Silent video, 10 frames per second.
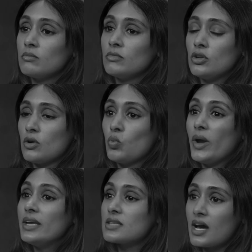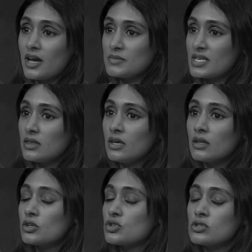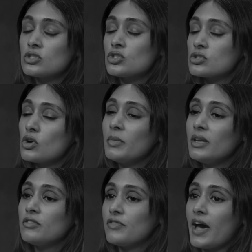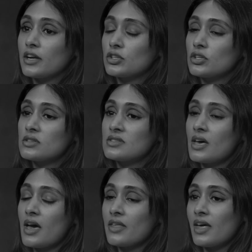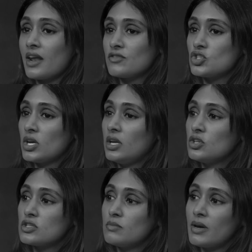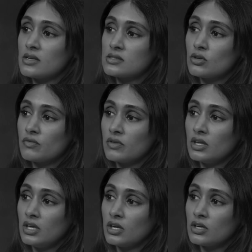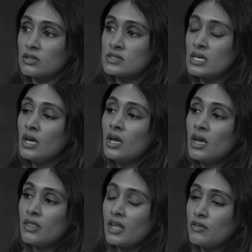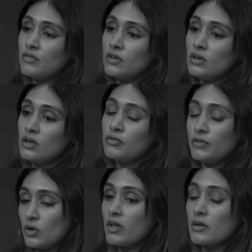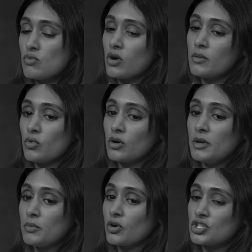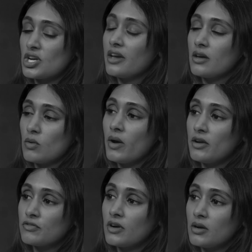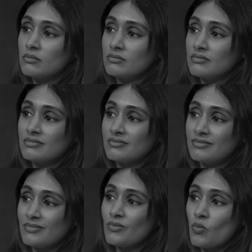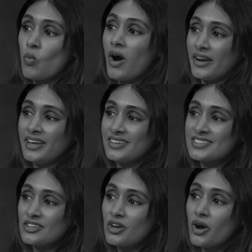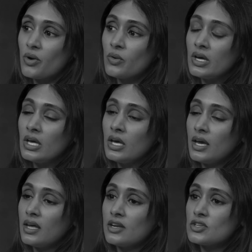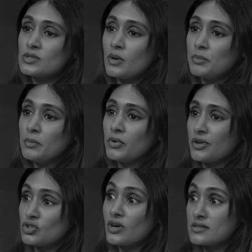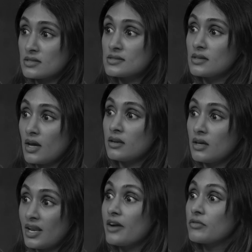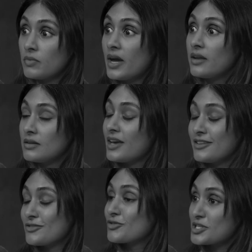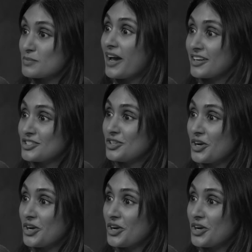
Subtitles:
wait times. I think there's just so many factors that have changed medicine over the years that I feel like more and more people are shying away from wanting to go. And I just want people to trust us again and have and respect.